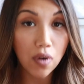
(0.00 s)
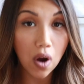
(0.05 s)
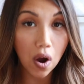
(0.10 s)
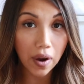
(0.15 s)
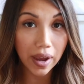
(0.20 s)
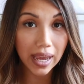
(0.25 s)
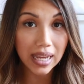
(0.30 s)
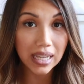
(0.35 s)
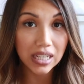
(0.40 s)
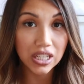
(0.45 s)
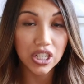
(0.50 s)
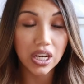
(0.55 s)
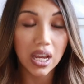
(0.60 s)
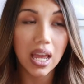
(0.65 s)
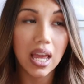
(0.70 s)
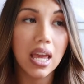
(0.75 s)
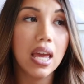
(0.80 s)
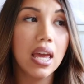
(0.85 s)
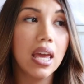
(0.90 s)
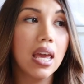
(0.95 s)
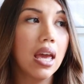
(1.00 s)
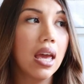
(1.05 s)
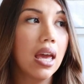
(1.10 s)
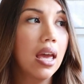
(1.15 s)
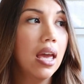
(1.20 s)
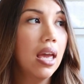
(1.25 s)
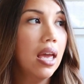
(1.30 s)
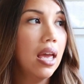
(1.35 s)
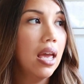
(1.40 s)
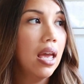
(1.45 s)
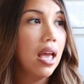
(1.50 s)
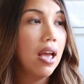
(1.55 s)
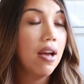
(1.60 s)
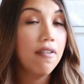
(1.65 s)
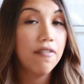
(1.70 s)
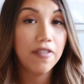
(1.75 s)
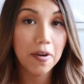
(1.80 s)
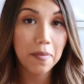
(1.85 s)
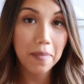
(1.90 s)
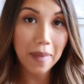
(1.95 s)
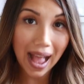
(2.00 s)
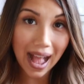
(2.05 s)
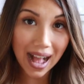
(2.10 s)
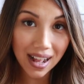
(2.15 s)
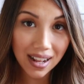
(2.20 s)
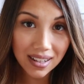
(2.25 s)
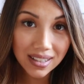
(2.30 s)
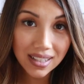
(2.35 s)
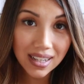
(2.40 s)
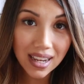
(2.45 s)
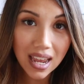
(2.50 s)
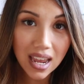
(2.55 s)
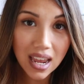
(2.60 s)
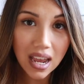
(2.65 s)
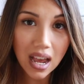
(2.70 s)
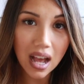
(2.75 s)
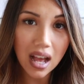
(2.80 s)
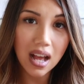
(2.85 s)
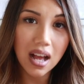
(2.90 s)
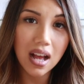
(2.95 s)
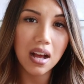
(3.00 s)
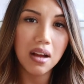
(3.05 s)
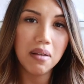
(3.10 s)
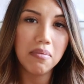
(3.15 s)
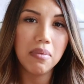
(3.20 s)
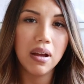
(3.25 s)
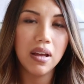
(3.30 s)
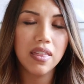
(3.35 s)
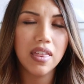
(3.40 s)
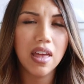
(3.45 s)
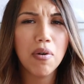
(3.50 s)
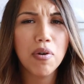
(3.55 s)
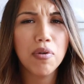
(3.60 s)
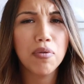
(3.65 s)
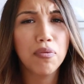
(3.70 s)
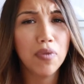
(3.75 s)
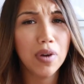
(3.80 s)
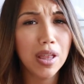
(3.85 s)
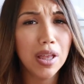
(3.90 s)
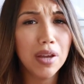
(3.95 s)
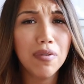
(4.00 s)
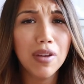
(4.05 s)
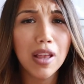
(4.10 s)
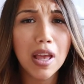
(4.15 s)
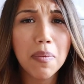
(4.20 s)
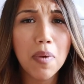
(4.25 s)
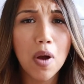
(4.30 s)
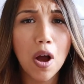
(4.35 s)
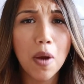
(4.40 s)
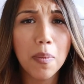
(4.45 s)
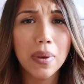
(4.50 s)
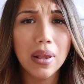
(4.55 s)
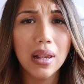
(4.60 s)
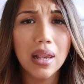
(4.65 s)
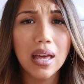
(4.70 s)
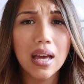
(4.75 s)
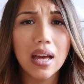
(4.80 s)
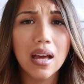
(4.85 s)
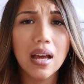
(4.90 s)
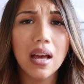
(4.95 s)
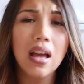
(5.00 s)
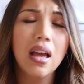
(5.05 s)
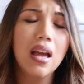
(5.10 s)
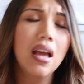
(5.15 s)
rocking chair from Aldi. Um, they were really, really popular.